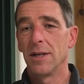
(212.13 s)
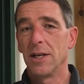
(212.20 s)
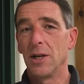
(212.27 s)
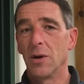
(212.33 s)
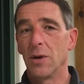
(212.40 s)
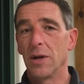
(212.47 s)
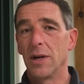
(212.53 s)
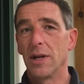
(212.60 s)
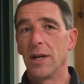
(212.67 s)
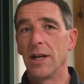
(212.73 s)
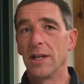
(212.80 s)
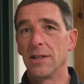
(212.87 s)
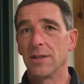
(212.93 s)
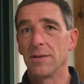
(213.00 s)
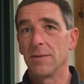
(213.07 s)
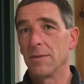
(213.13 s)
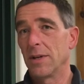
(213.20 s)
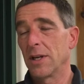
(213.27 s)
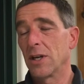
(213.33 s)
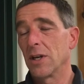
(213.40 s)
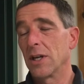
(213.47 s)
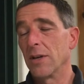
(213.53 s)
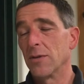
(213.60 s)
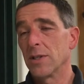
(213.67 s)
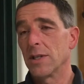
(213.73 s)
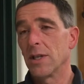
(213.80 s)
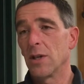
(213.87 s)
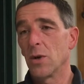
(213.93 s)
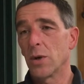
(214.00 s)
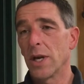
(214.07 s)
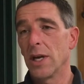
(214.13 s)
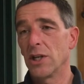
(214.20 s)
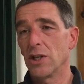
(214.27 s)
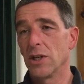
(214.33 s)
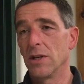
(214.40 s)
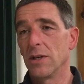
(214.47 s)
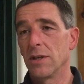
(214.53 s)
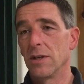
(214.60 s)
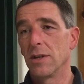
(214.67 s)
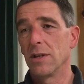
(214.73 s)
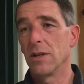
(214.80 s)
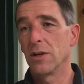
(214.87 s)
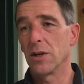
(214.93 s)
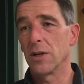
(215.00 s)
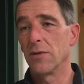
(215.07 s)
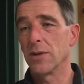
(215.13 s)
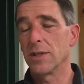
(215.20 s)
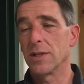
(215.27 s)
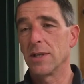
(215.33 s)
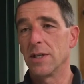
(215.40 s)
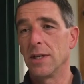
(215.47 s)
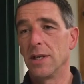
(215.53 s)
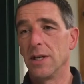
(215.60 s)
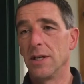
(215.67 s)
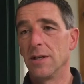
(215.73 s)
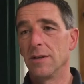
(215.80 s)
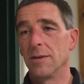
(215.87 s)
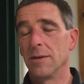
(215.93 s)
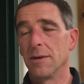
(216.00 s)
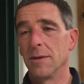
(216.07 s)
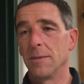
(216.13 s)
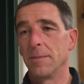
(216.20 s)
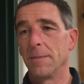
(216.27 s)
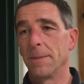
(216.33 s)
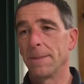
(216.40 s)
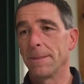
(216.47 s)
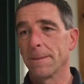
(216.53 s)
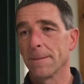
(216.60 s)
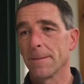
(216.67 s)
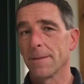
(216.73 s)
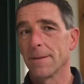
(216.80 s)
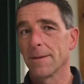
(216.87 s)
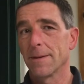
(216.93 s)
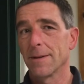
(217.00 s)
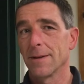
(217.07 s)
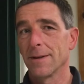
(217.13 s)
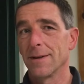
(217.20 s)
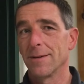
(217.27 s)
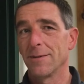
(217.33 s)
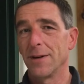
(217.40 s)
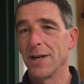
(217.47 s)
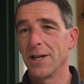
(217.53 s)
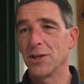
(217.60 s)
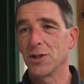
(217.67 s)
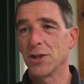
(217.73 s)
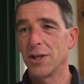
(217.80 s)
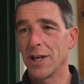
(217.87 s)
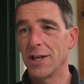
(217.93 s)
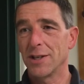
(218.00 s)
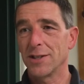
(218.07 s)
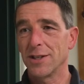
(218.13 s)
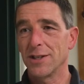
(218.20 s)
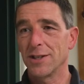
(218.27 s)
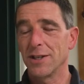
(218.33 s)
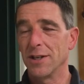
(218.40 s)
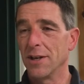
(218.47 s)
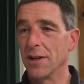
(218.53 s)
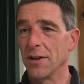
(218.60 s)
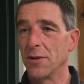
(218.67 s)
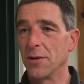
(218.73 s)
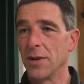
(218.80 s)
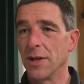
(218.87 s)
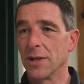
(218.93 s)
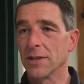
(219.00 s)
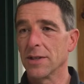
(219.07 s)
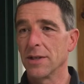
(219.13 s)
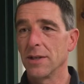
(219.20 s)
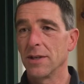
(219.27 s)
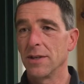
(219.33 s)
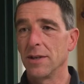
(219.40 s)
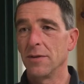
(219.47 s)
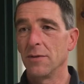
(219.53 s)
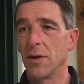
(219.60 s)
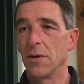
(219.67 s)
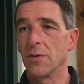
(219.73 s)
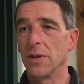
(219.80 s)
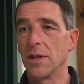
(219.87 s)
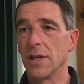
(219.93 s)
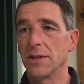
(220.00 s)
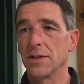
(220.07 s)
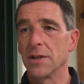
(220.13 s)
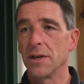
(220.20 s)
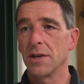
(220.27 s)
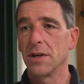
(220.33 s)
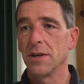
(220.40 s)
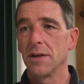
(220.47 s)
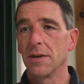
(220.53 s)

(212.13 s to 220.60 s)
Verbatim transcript: you know, and it, it could give us the location, it'll give us the um, financial analysis and other things involved in that study.